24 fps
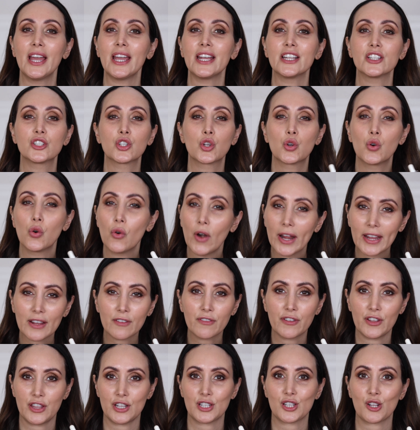It's great
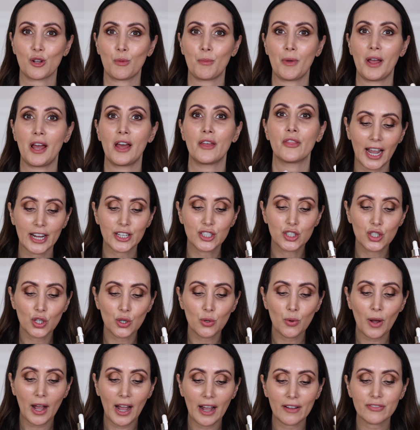for the summer. I
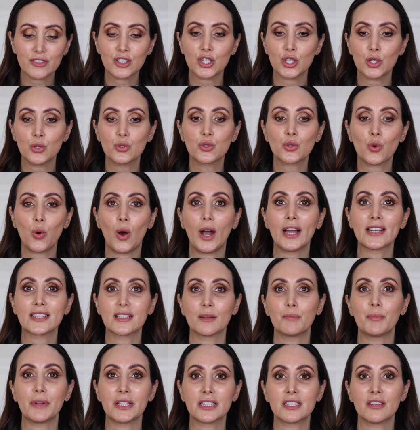do have to use quite
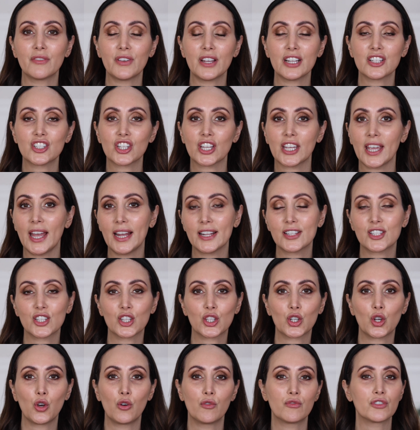a bit of it to get to
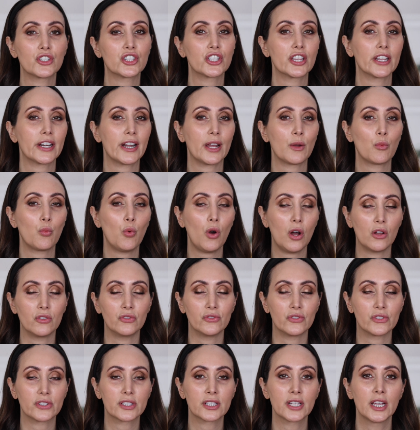the coverage that I
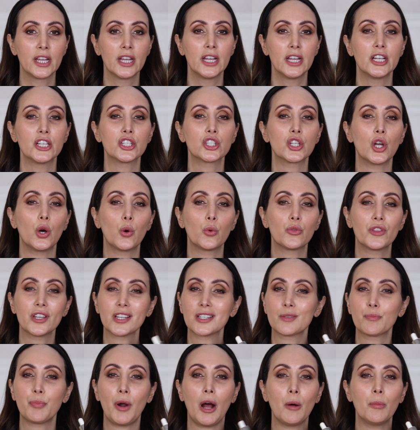want. So
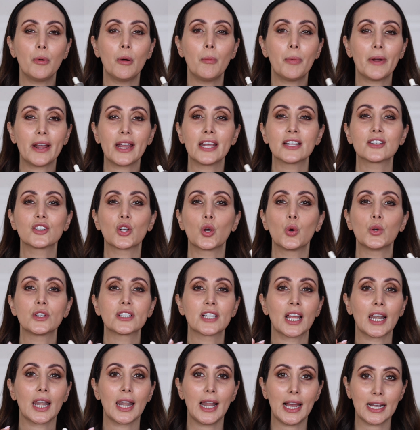this probably isn't going
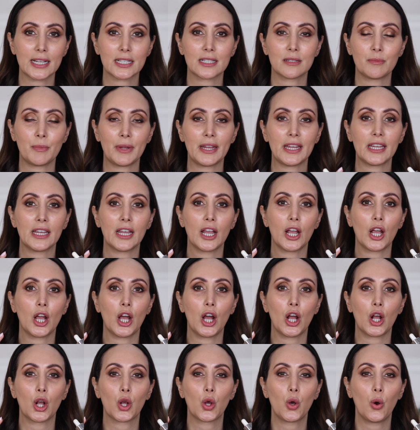to last me
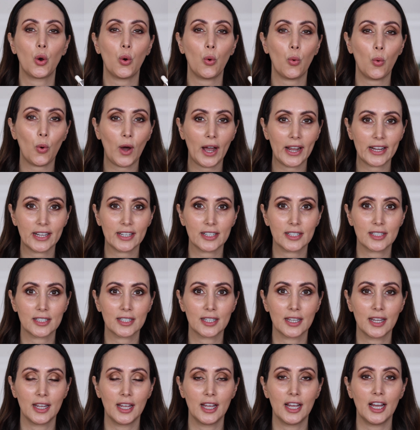
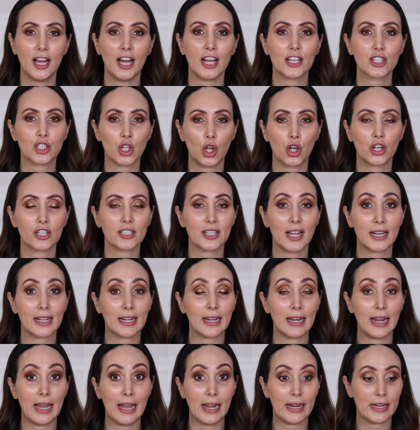quite as long as I'd
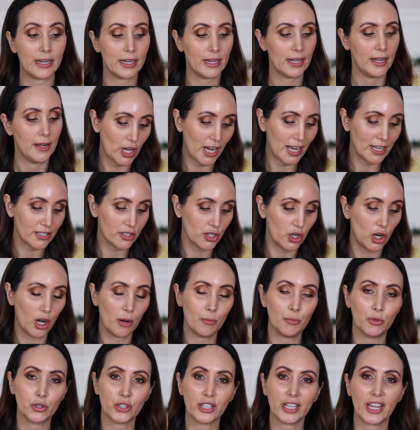like. As
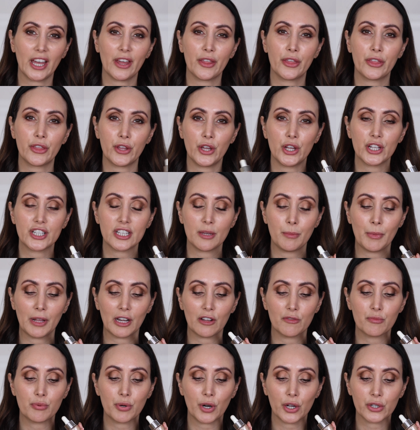normal, you get 30 ml
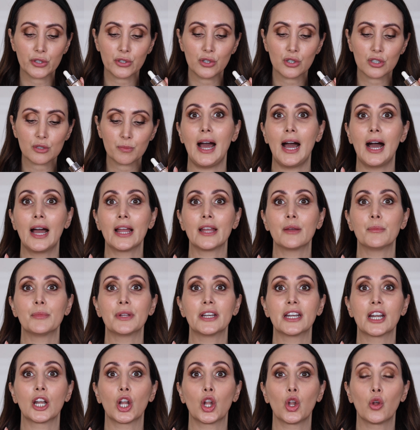of product. I am
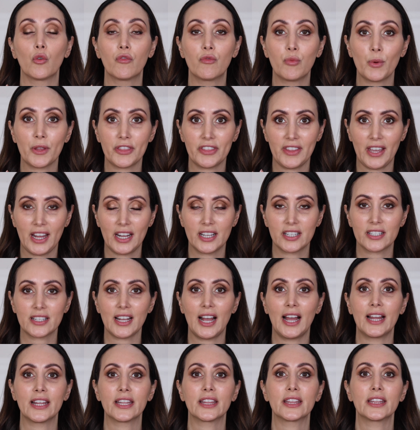in love with this.
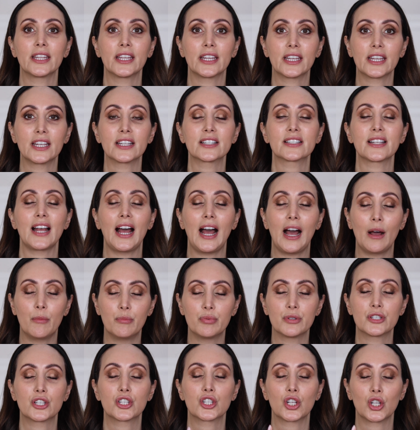I think it's
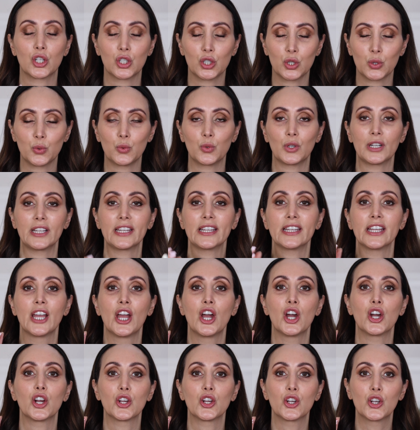absolutely
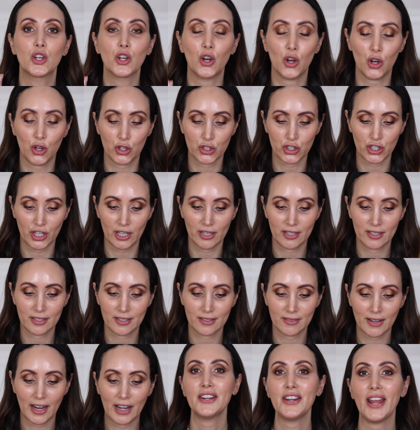
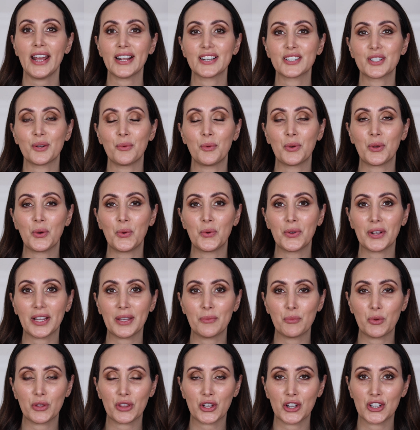gorgeous. Next, we're going
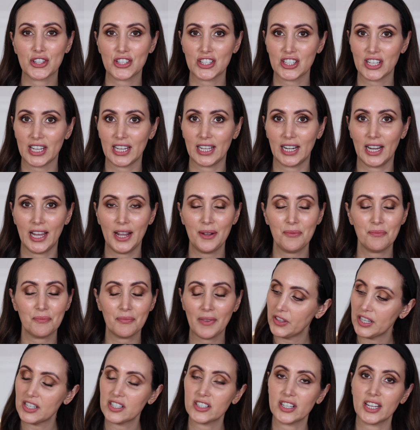in with concealer.
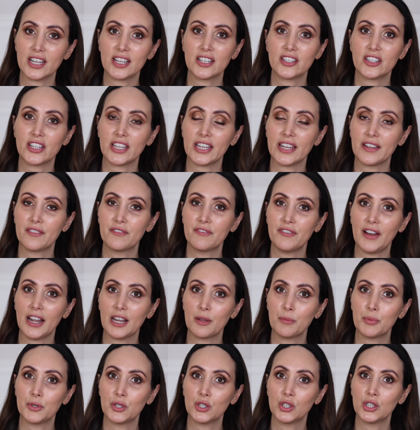This is the
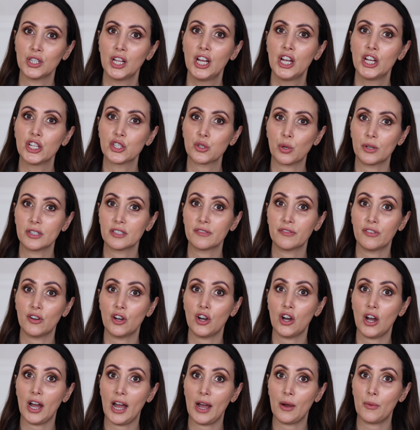Infallible
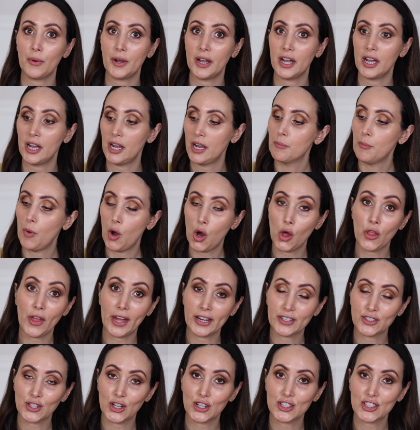24-hour More
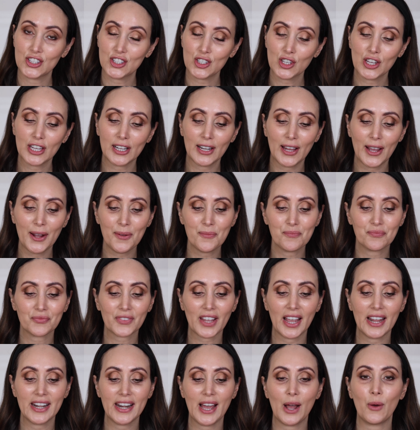Than Concealer.
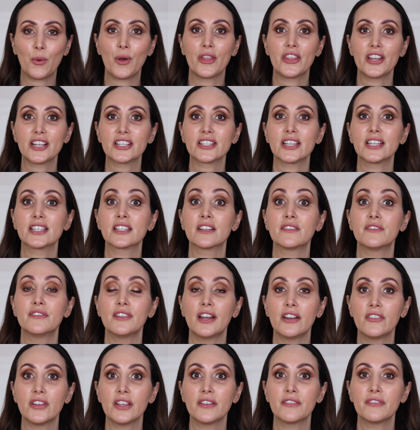Now, this is a
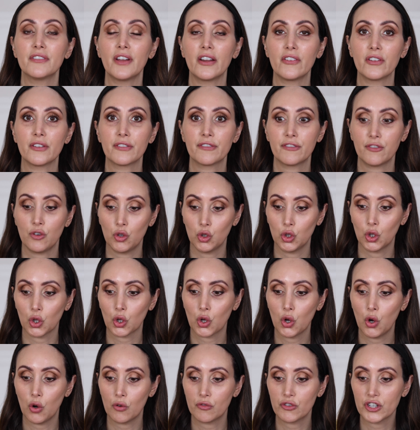very, very full
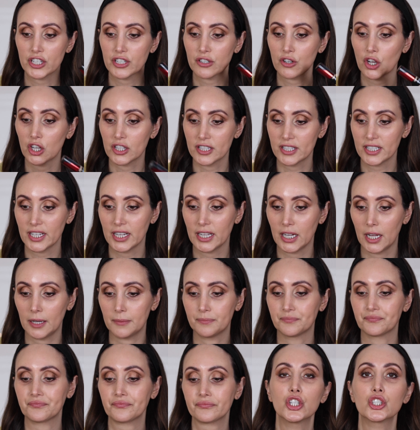coverage concealer,
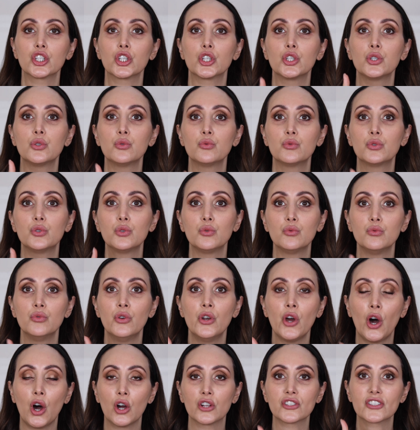so you do
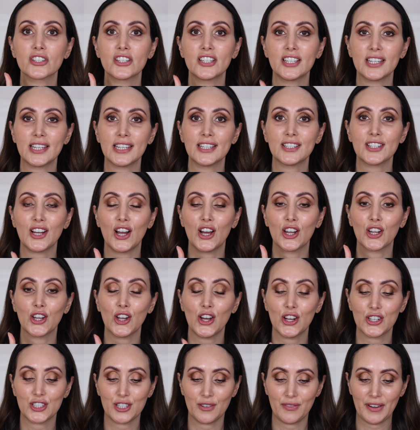not need a
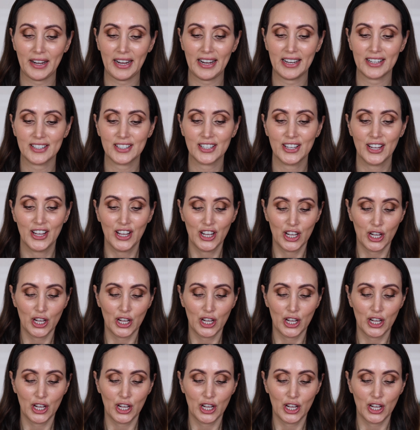lot of it.